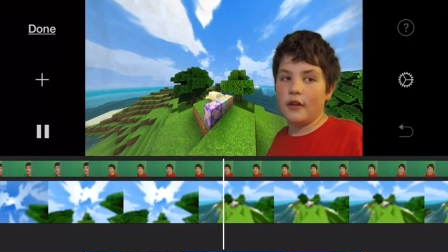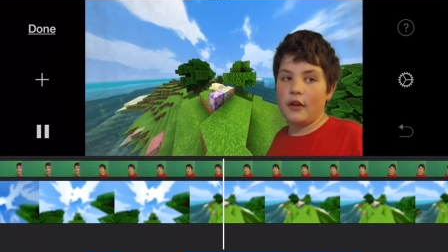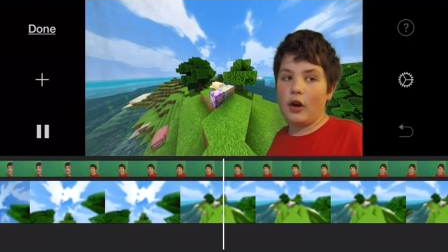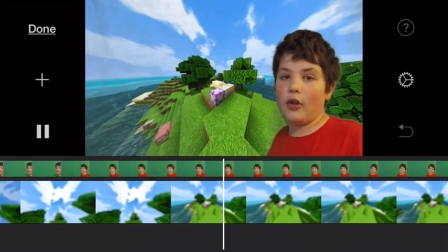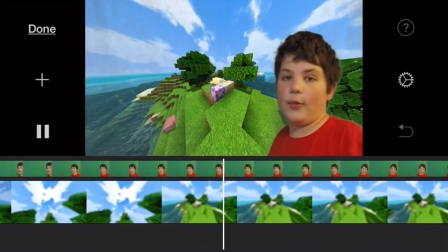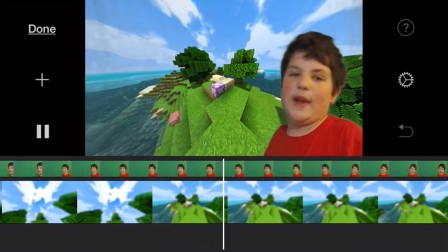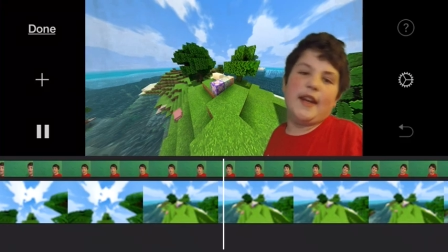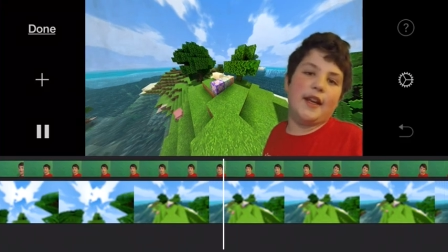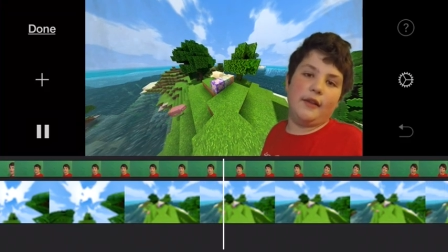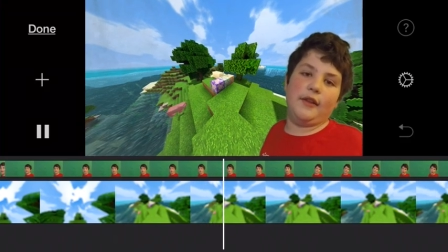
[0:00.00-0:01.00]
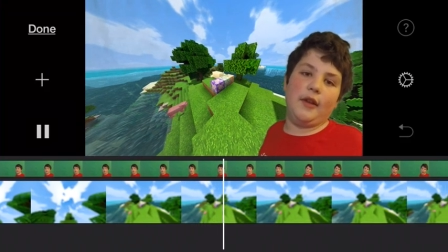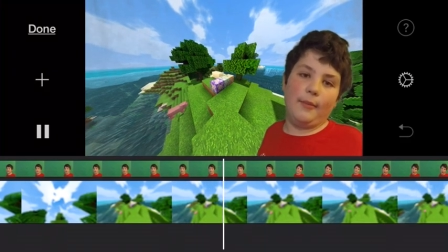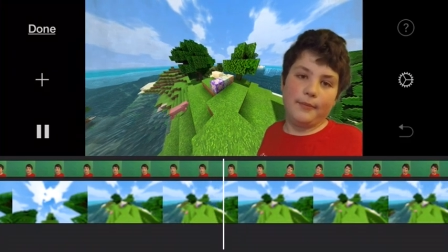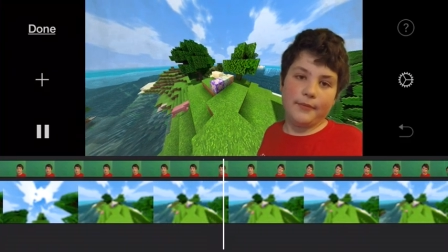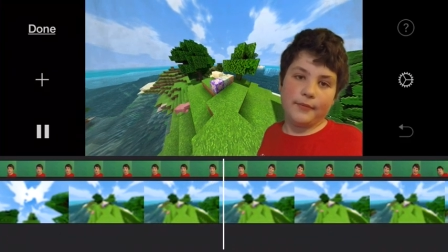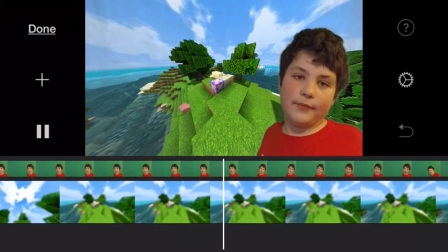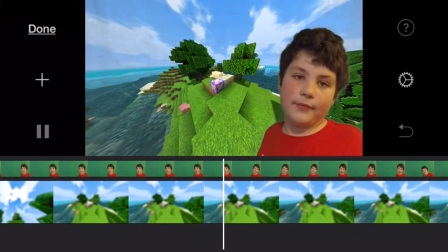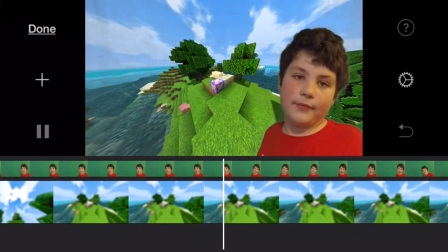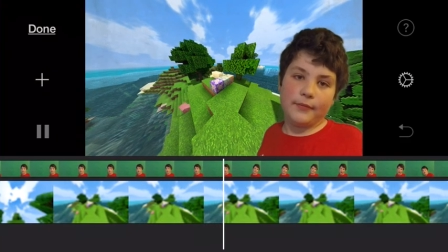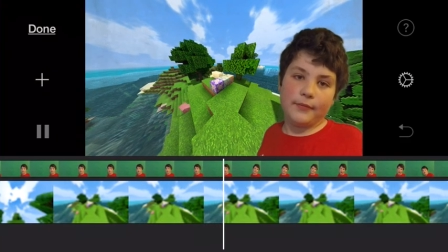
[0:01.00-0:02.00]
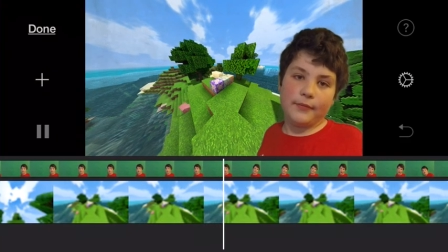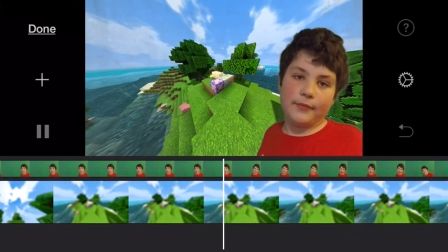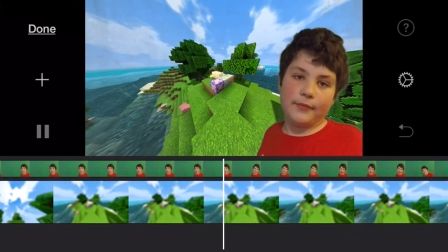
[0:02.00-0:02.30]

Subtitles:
all the way to killing them.